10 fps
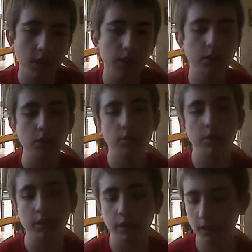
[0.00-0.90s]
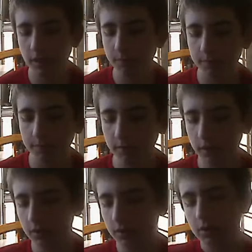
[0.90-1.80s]
to really
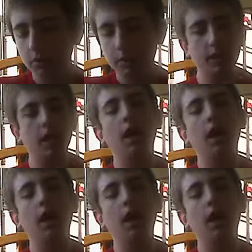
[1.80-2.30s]
do it.